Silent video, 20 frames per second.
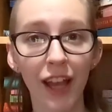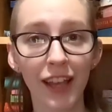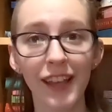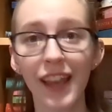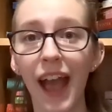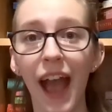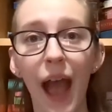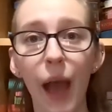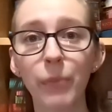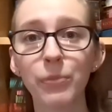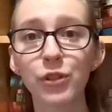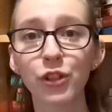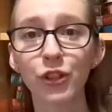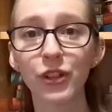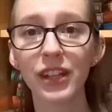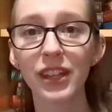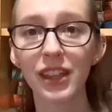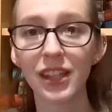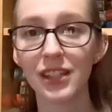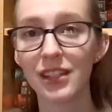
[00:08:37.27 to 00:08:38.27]

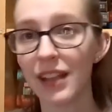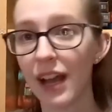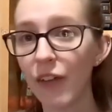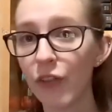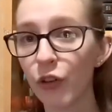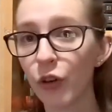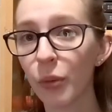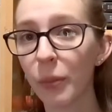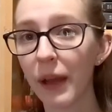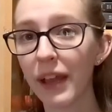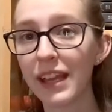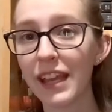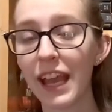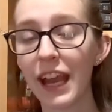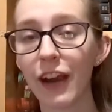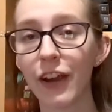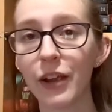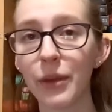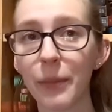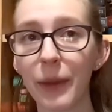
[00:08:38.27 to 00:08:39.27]
Capturing the Devil by
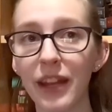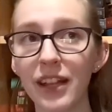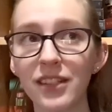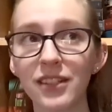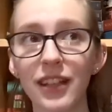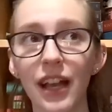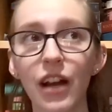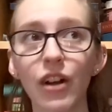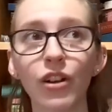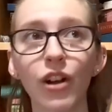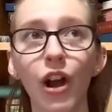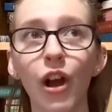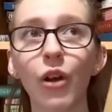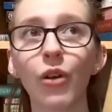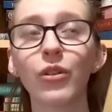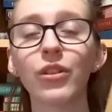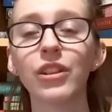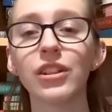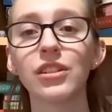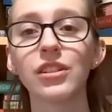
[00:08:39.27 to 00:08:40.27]
Kerri
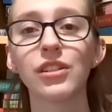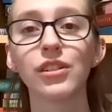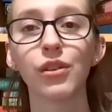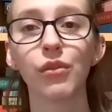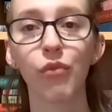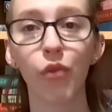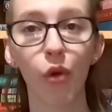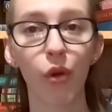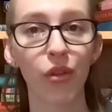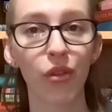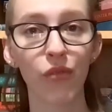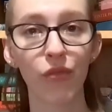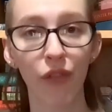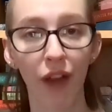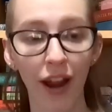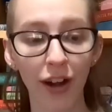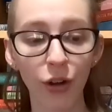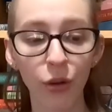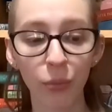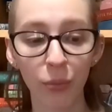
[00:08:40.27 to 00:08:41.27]
Maniscalco. This is the fourth and
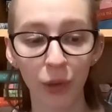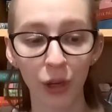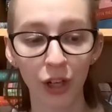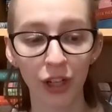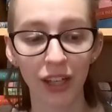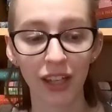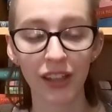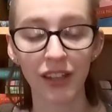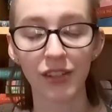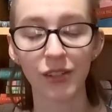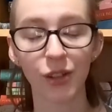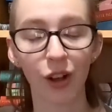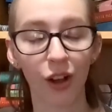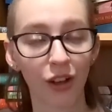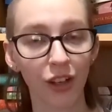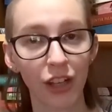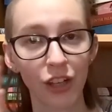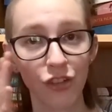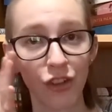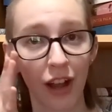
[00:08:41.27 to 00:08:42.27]
final book in the
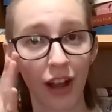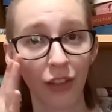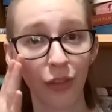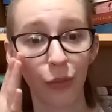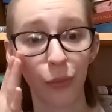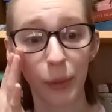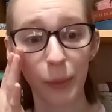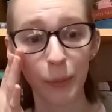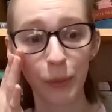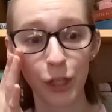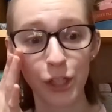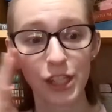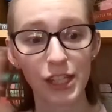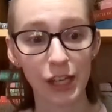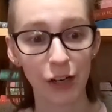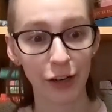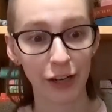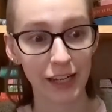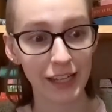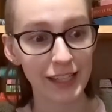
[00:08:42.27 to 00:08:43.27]
Stalking Jack the Ripper
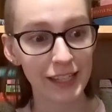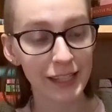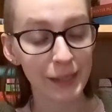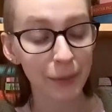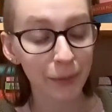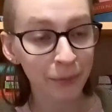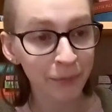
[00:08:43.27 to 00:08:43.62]
series.